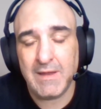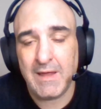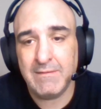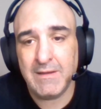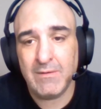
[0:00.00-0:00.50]

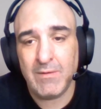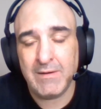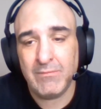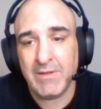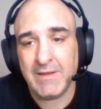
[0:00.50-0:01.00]
I, you know, I
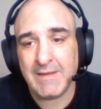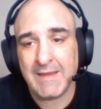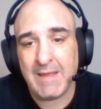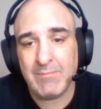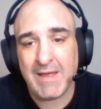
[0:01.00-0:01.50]
don't like it that
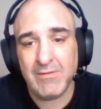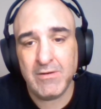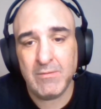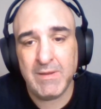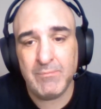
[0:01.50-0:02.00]
came down a
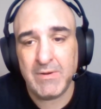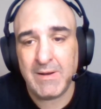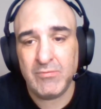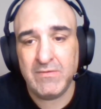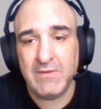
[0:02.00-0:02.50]
little bit, but
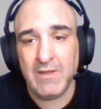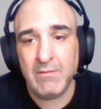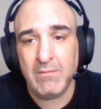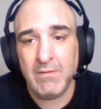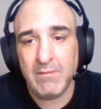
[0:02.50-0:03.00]
I'm
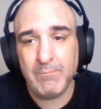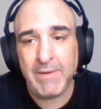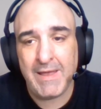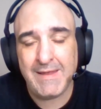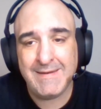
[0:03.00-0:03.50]
still
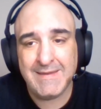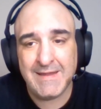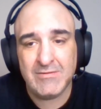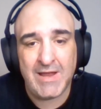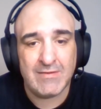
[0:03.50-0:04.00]
betting
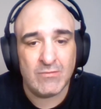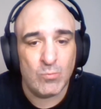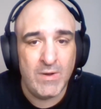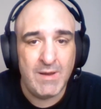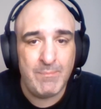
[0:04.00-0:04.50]
the Jets.
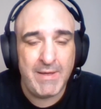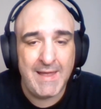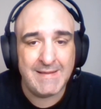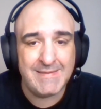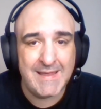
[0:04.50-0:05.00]

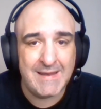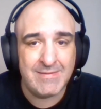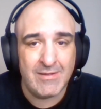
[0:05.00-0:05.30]
Winnipeg to get it